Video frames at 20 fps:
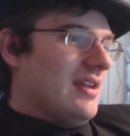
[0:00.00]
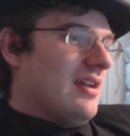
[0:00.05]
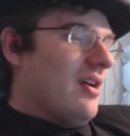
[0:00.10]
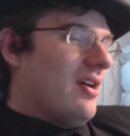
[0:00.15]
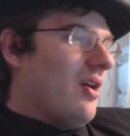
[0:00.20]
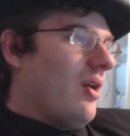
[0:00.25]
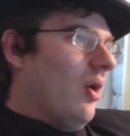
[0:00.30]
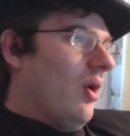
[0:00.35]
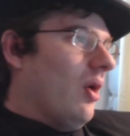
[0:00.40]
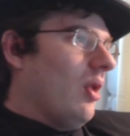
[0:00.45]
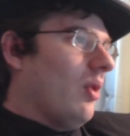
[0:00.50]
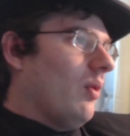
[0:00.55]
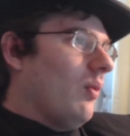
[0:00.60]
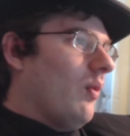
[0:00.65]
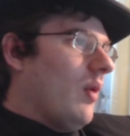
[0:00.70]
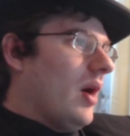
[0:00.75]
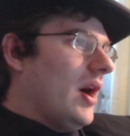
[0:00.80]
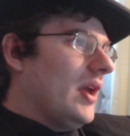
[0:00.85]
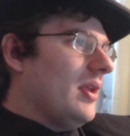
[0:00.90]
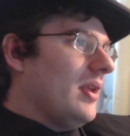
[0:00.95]
all
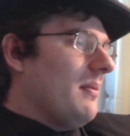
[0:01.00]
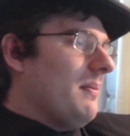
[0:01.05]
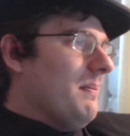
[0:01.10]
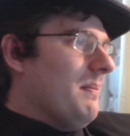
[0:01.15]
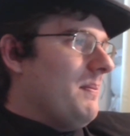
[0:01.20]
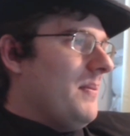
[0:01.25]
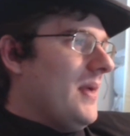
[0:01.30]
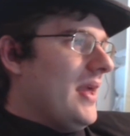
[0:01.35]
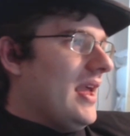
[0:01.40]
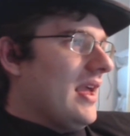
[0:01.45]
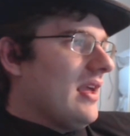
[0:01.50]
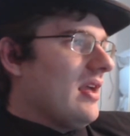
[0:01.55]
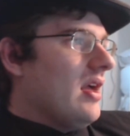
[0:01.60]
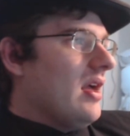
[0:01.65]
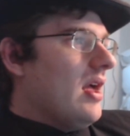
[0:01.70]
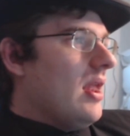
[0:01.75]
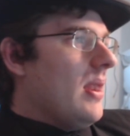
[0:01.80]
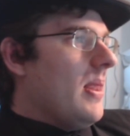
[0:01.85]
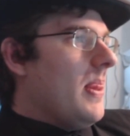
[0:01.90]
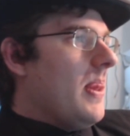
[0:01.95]
one big
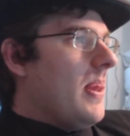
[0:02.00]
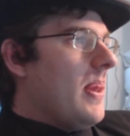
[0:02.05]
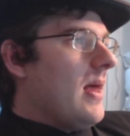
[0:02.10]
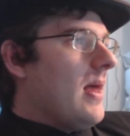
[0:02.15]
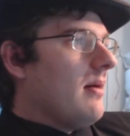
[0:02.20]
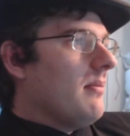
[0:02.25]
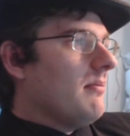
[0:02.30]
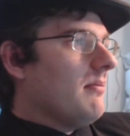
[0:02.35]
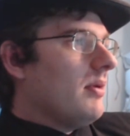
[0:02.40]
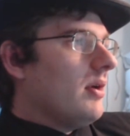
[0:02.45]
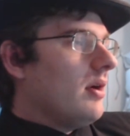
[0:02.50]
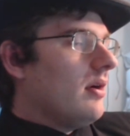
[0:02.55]
number.